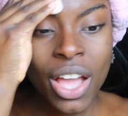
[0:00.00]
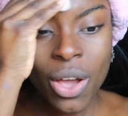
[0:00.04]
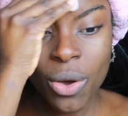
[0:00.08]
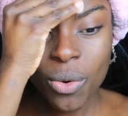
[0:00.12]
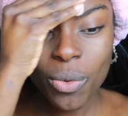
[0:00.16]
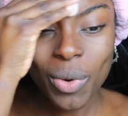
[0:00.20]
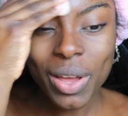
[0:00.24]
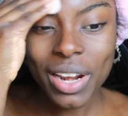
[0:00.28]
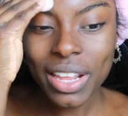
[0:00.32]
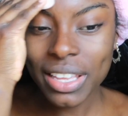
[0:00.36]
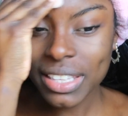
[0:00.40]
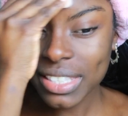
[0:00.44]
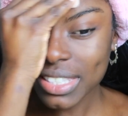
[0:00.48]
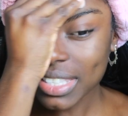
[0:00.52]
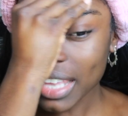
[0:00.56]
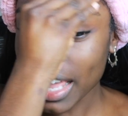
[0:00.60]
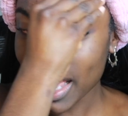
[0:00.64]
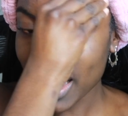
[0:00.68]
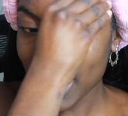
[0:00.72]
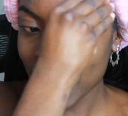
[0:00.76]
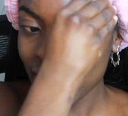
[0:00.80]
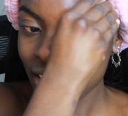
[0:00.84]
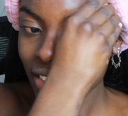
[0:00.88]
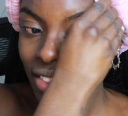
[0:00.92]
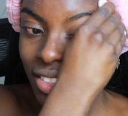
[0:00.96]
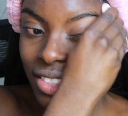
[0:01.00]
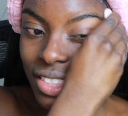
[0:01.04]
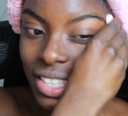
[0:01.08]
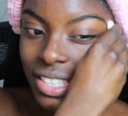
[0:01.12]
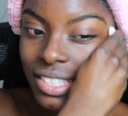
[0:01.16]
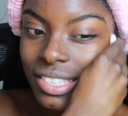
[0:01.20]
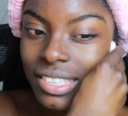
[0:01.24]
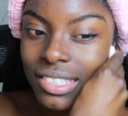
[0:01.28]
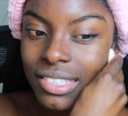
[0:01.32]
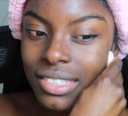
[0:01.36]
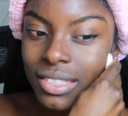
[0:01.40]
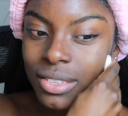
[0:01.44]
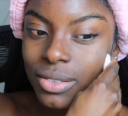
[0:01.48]
When I say
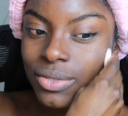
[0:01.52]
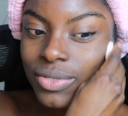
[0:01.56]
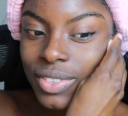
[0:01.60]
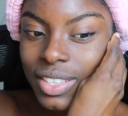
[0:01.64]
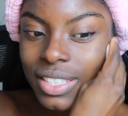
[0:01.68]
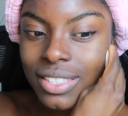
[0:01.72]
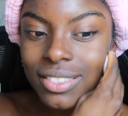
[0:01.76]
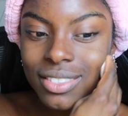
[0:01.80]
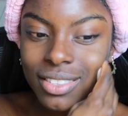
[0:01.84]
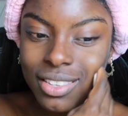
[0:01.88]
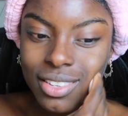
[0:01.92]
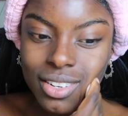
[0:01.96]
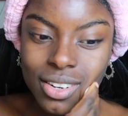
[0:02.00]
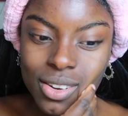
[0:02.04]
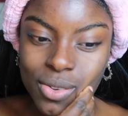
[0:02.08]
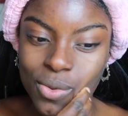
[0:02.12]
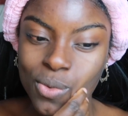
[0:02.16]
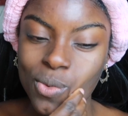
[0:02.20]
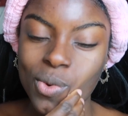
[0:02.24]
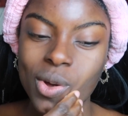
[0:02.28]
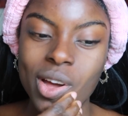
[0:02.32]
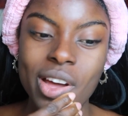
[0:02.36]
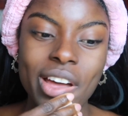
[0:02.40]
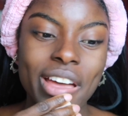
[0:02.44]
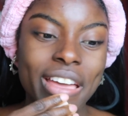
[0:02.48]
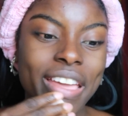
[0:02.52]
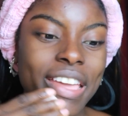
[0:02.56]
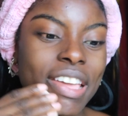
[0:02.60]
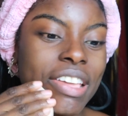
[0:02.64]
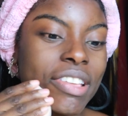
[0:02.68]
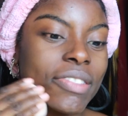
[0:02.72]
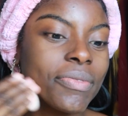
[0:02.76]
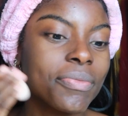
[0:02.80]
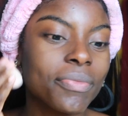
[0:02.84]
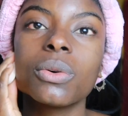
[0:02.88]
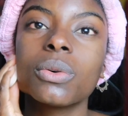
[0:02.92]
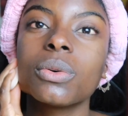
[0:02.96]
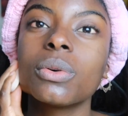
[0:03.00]
this is the reason
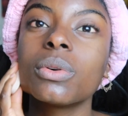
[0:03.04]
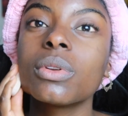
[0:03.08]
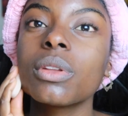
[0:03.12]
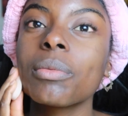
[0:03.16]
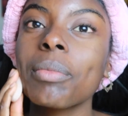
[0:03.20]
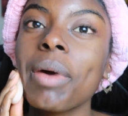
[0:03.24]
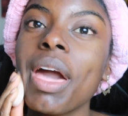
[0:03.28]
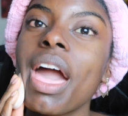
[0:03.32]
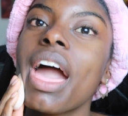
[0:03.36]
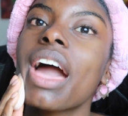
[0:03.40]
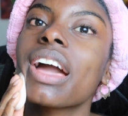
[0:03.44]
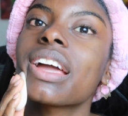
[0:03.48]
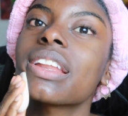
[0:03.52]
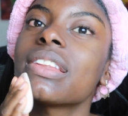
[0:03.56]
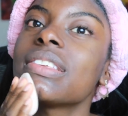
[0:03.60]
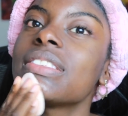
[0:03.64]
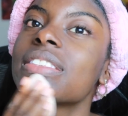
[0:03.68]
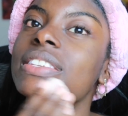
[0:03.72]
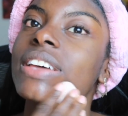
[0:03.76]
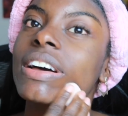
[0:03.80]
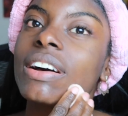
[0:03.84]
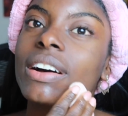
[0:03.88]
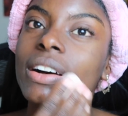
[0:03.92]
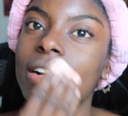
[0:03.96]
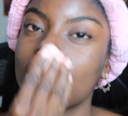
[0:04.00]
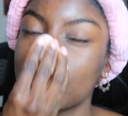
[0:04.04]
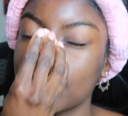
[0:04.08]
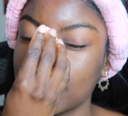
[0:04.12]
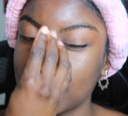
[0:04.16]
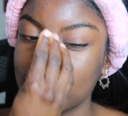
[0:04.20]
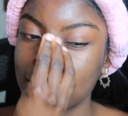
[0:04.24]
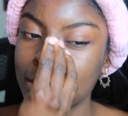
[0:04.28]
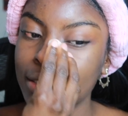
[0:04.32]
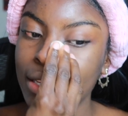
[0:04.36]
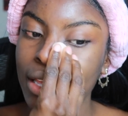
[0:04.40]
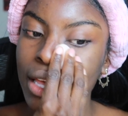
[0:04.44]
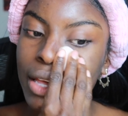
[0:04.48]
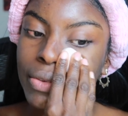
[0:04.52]
why all of my acne scars
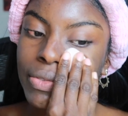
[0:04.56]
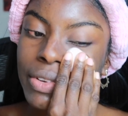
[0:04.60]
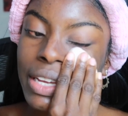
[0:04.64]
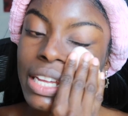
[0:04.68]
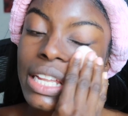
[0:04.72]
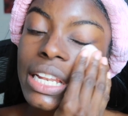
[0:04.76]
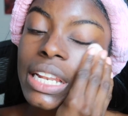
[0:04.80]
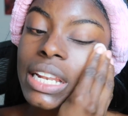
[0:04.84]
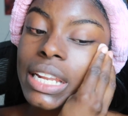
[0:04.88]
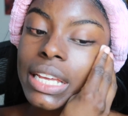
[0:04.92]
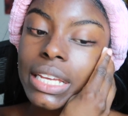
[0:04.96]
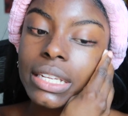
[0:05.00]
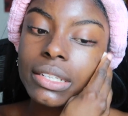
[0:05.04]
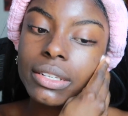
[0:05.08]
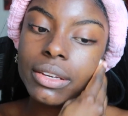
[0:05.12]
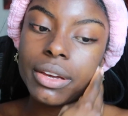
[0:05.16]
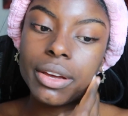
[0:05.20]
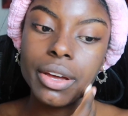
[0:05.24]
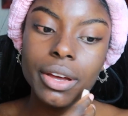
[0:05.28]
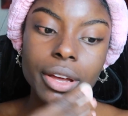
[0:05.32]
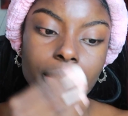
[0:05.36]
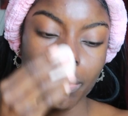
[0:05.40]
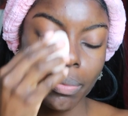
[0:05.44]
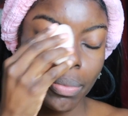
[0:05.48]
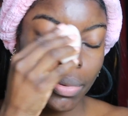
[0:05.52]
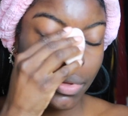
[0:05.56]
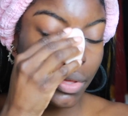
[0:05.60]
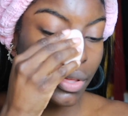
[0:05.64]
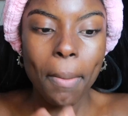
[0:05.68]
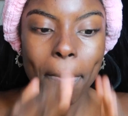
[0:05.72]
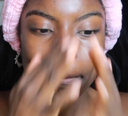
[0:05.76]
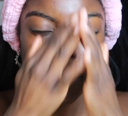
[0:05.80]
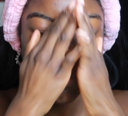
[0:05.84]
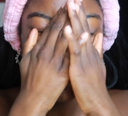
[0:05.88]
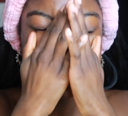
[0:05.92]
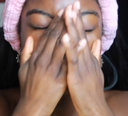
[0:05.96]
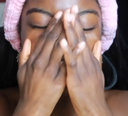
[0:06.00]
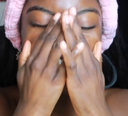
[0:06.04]
have cleared up,
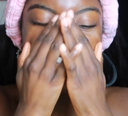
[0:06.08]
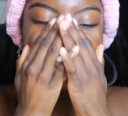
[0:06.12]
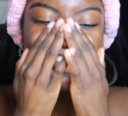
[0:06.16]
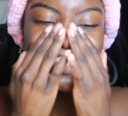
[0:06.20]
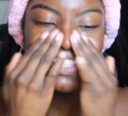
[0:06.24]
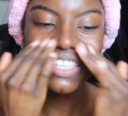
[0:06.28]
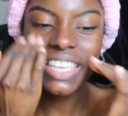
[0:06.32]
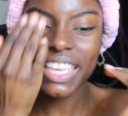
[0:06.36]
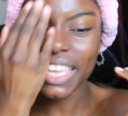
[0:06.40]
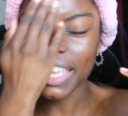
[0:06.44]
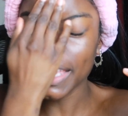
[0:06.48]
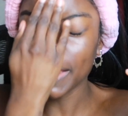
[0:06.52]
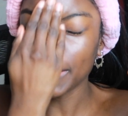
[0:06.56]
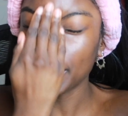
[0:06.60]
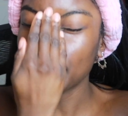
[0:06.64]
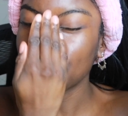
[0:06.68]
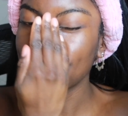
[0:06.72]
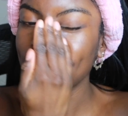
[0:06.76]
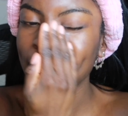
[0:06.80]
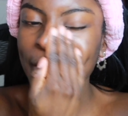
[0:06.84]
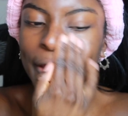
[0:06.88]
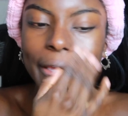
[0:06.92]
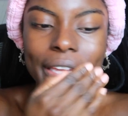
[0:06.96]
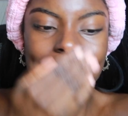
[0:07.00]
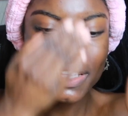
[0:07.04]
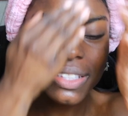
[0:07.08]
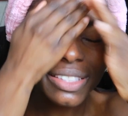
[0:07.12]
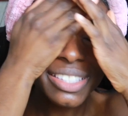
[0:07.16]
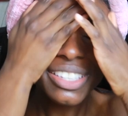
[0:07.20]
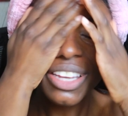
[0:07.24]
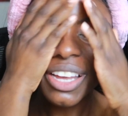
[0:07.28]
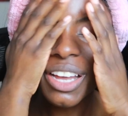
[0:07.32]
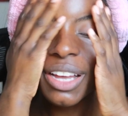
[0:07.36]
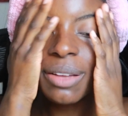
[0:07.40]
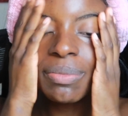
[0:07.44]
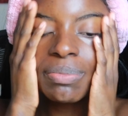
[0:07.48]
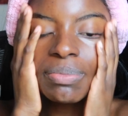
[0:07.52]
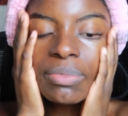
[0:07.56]
my skin in
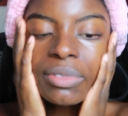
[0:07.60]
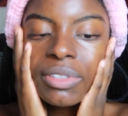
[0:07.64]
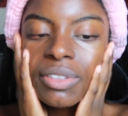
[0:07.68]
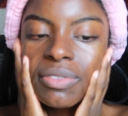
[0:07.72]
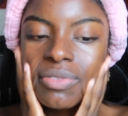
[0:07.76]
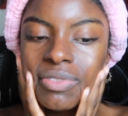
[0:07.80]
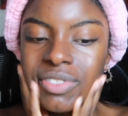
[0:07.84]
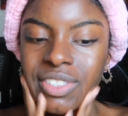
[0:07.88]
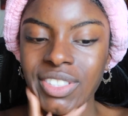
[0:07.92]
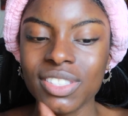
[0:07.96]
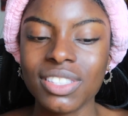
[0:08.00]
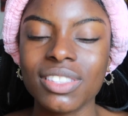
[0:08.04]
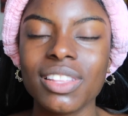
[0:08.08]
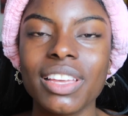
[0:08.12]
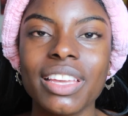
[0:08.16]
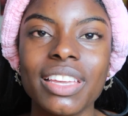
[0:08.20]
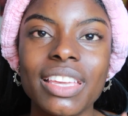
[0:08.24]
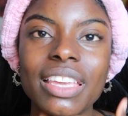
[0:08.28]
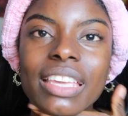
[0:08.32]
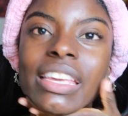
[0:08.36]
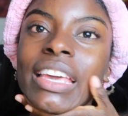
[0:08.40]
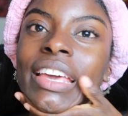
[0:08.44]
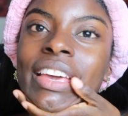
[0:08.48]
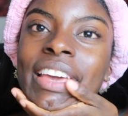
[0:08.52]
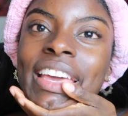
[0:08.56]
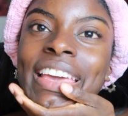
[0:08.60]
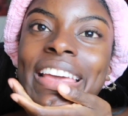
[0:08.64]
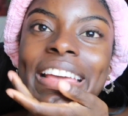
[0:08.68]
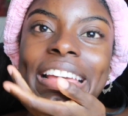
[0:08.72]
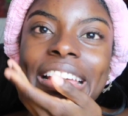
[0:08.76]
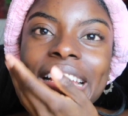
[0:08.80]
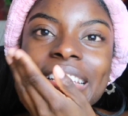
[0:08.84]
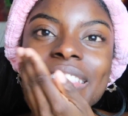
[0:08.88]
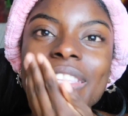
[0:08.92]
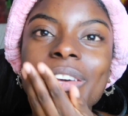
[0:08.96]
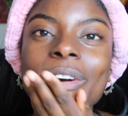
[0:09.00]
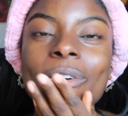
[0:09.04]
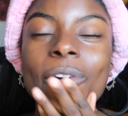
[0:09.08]
terms of just like
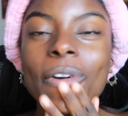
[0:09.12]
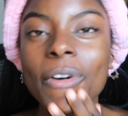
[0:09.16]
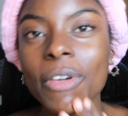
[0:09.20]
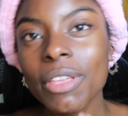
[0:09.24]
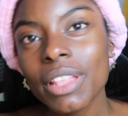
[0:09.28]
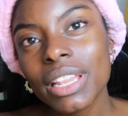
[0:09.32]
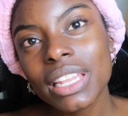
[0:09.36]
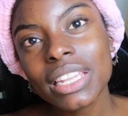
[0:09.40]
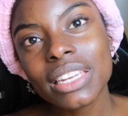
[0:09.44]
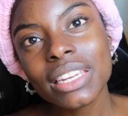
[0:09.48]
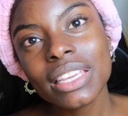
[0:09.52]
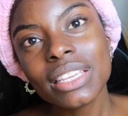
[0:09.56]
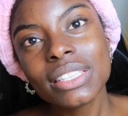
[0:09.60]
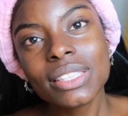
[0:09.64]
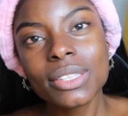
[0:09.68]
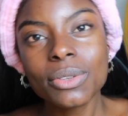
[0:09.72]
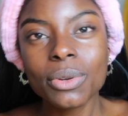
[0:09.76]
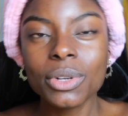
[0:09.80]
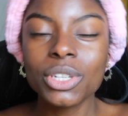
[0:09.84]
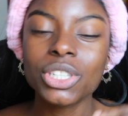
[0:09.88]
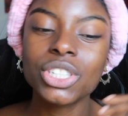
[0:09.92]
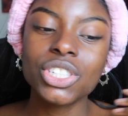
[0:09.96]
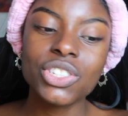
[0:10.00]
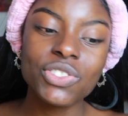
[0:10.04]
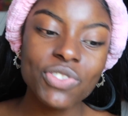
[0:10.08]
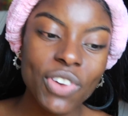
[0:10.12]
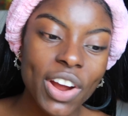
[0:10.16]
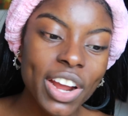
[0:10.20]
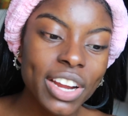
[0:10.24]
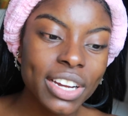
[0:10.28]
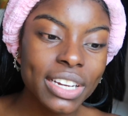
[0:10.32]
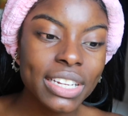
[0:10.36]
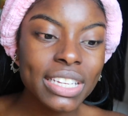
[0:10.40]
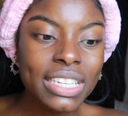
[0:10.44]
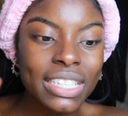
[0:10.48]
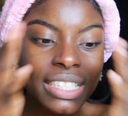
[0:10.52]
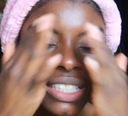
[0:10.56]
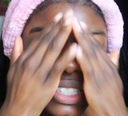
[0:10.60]
its oiliness or its
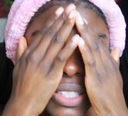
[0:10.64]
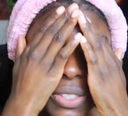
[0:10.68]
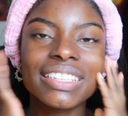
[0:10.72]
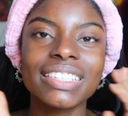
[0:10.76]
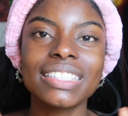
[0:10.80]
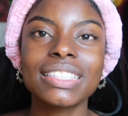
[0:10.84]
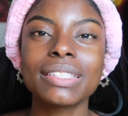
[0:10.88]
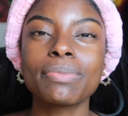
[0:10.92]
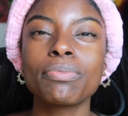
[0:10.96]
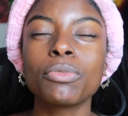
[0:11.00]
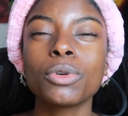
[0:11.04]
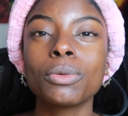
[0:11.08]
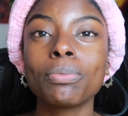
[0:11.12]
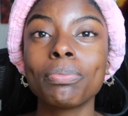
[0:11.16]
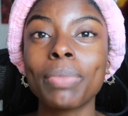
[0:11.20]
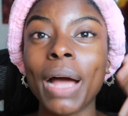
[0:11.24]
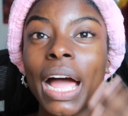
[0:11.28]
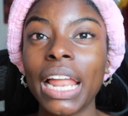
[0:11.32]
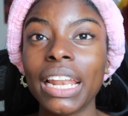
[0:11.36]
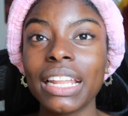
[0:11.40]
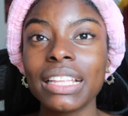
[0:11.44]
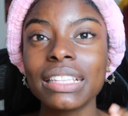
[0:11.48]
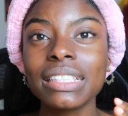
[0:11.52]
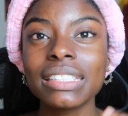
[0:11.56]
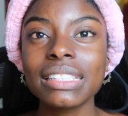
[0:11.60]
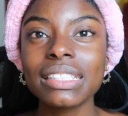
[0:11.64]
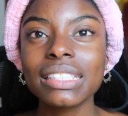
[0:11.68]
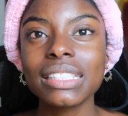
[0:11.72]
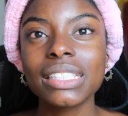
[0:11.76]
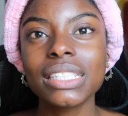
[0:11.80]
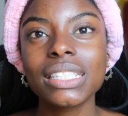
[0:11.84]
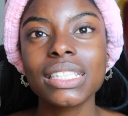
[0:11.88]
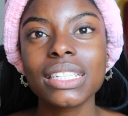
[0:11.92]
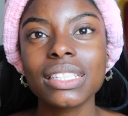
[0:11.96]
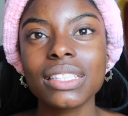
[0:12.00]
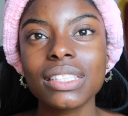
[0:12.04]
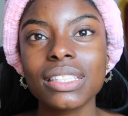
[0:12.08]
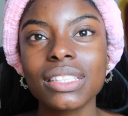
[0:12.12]
dryness, it's more
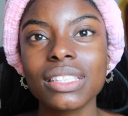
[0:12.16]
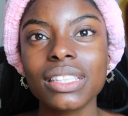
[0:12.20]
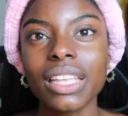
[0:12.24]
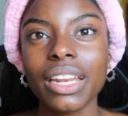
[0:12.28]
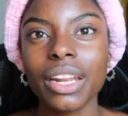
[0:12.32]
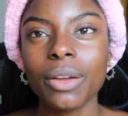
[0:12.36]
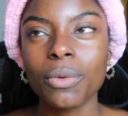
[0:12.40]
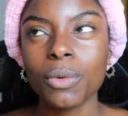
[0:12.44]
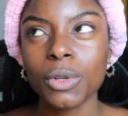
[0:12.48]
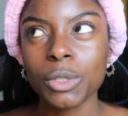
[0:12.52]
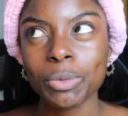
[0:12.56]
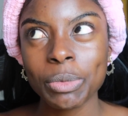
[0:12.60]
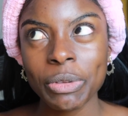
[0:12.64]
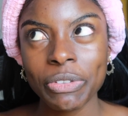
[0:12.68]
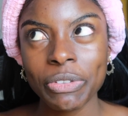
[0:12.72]
balanced than it was